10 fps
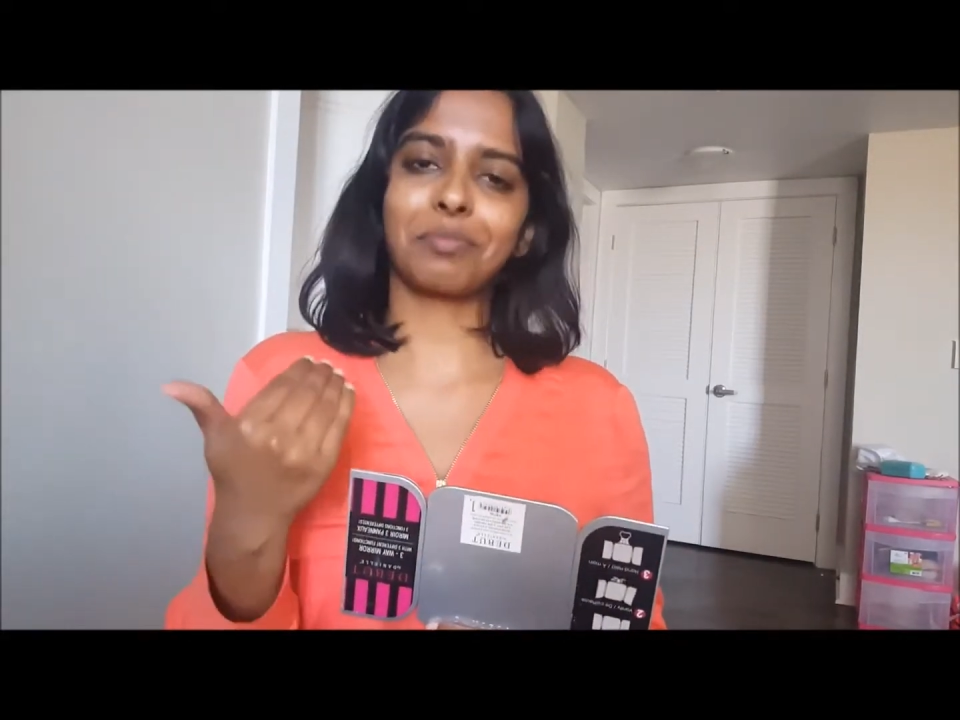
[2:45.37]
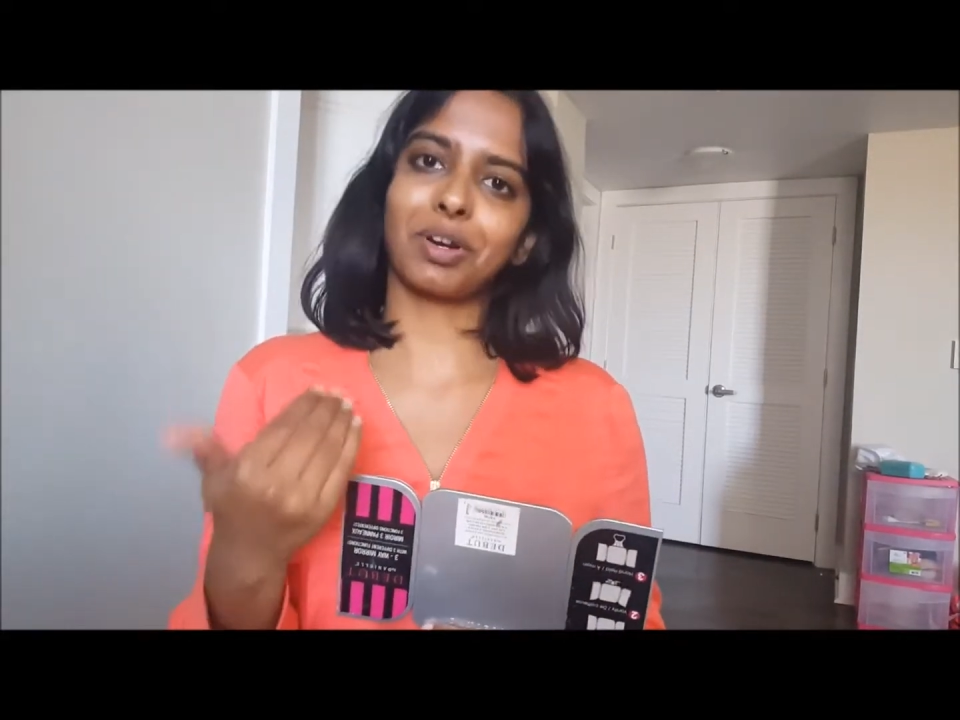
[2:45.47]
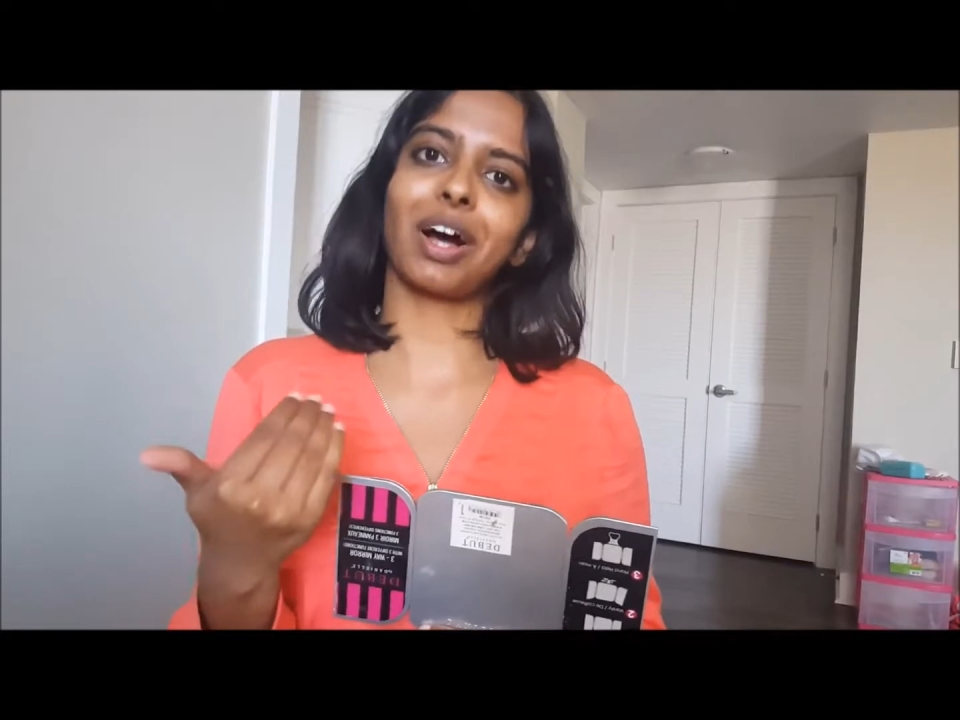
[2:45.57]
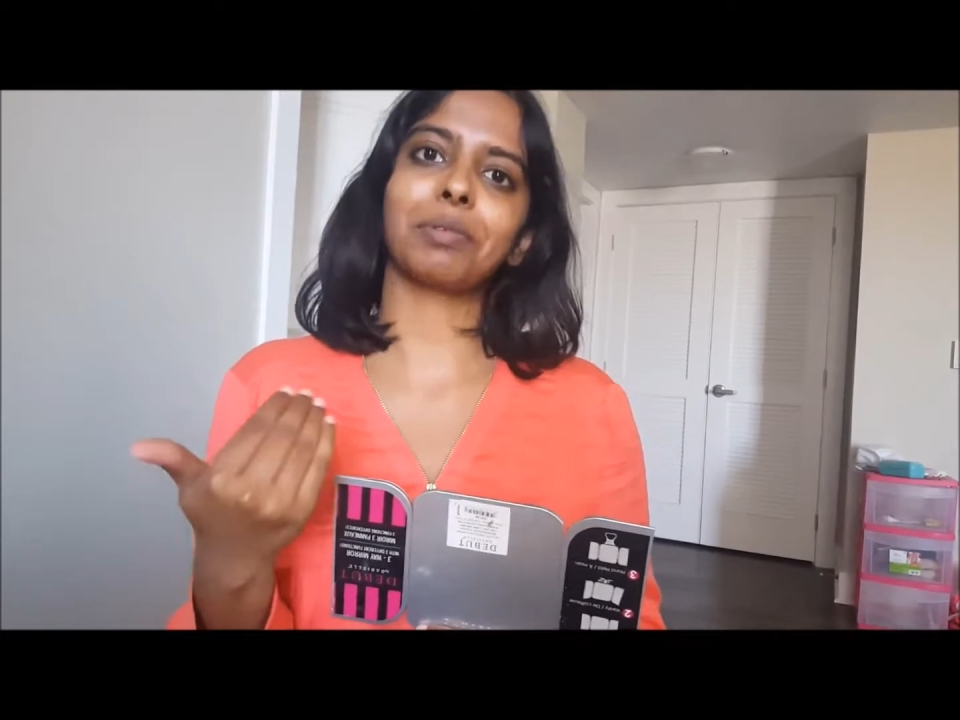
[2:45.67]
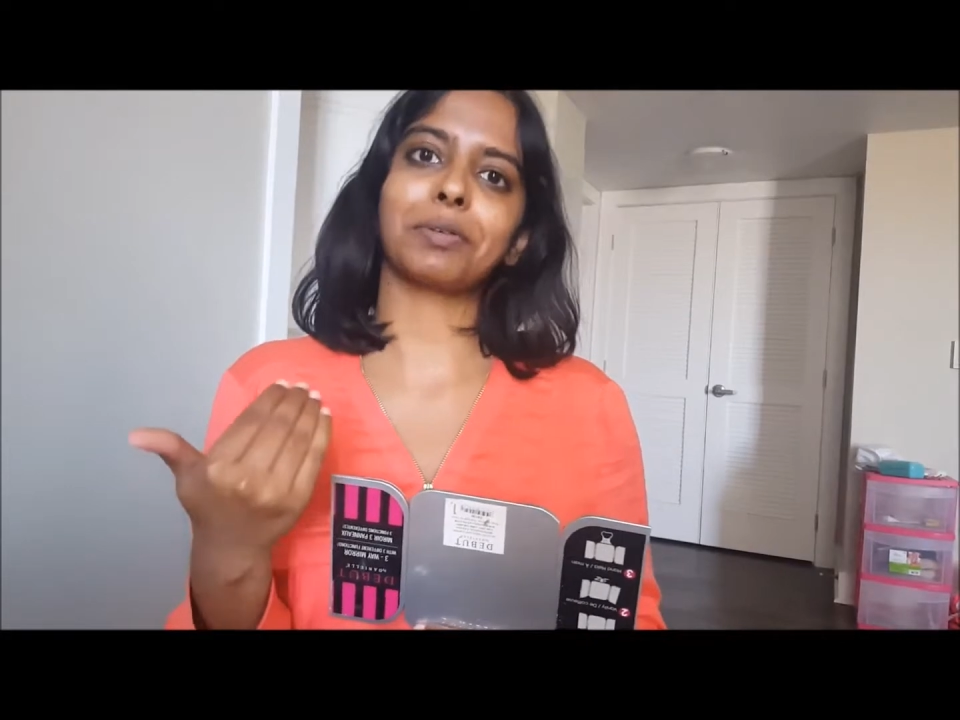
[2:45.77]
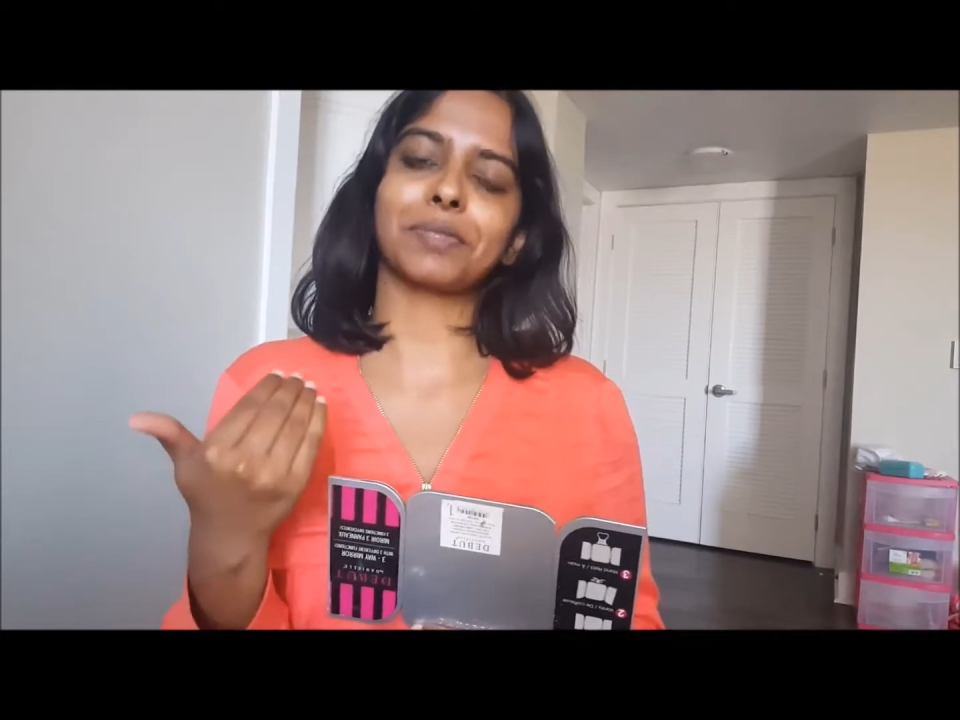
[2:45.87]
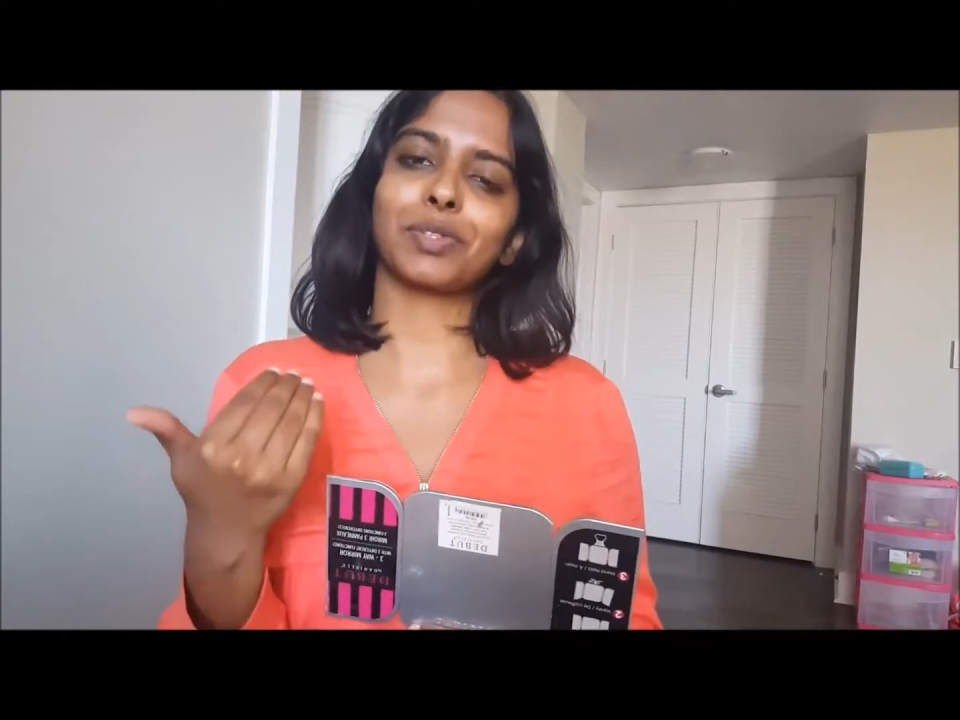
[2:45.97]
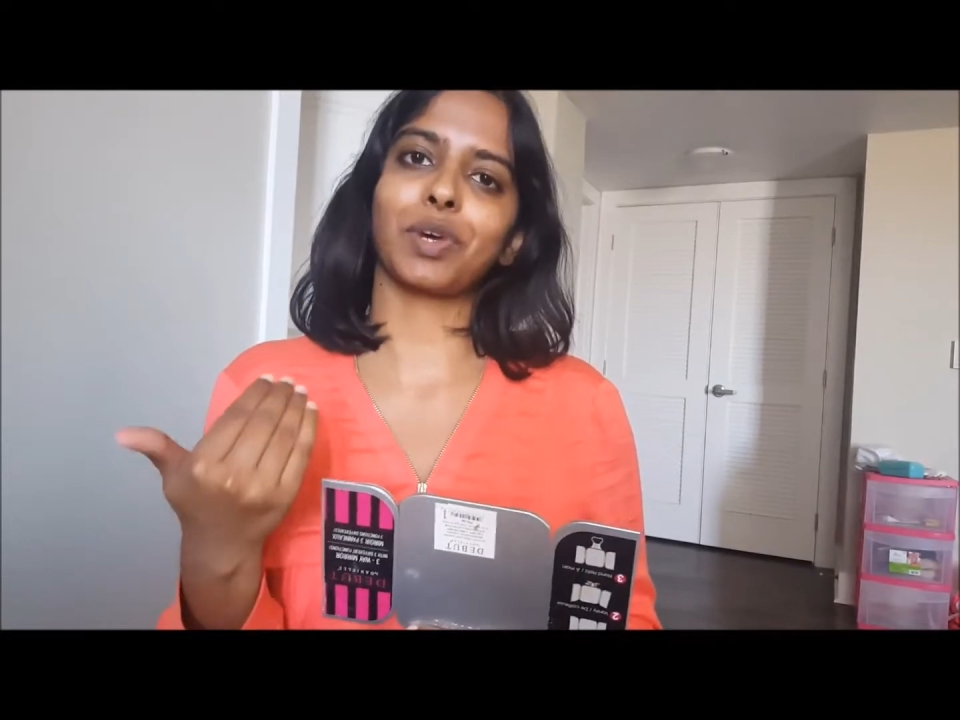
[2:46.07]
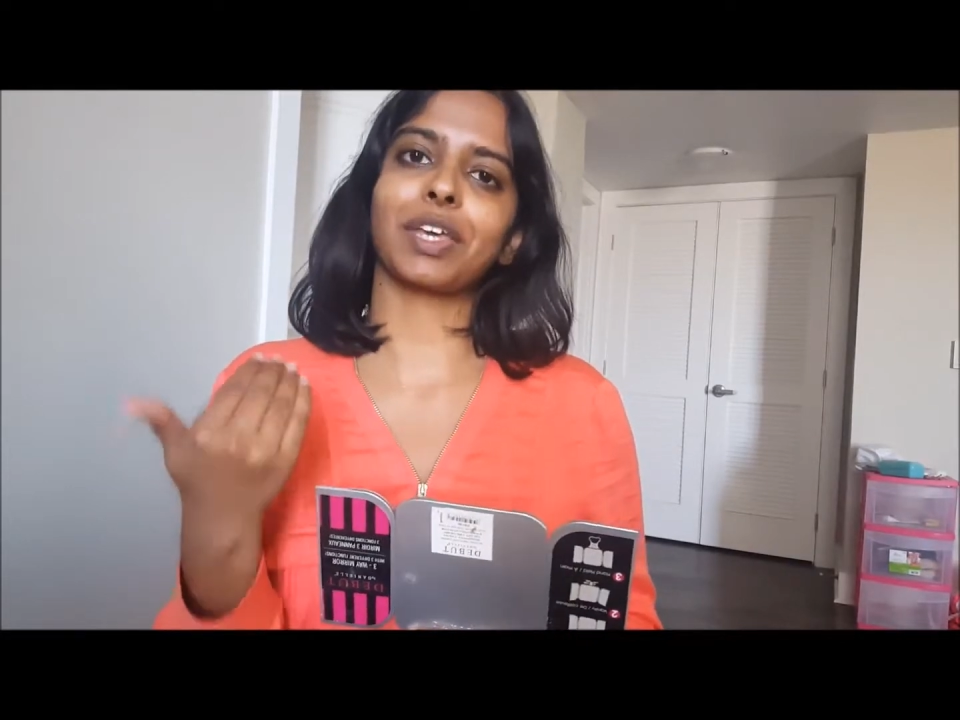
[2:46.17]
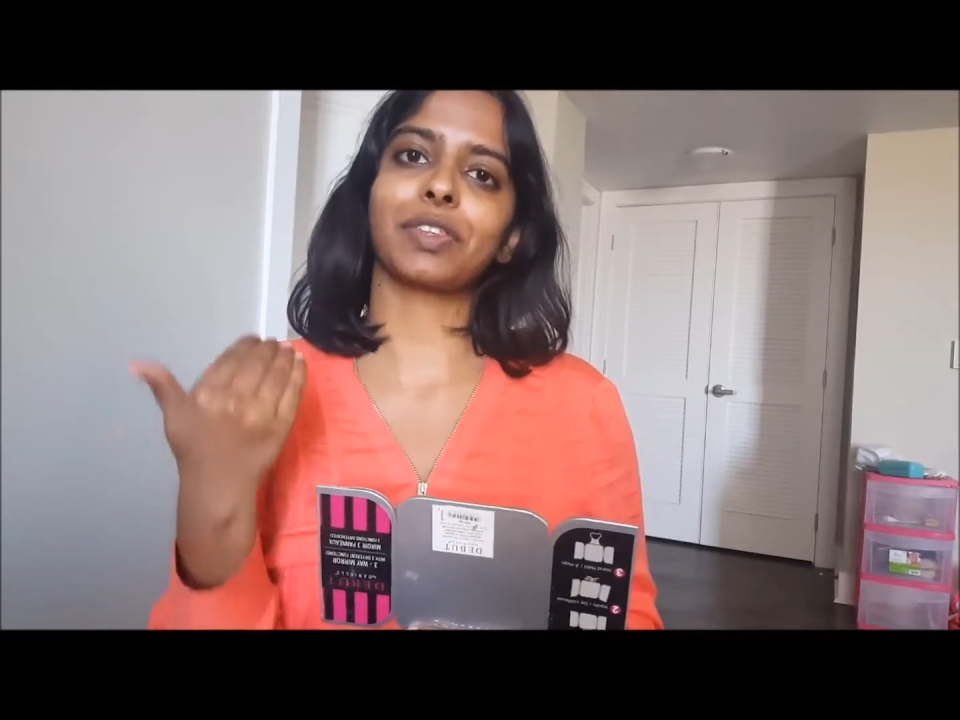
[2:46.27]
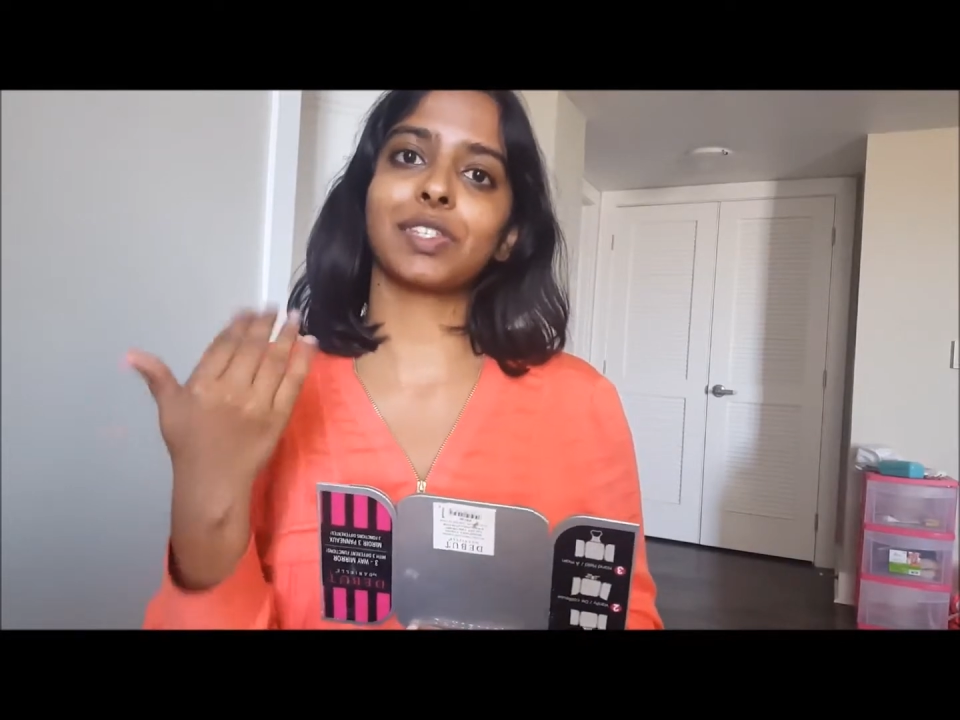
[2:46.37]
problems with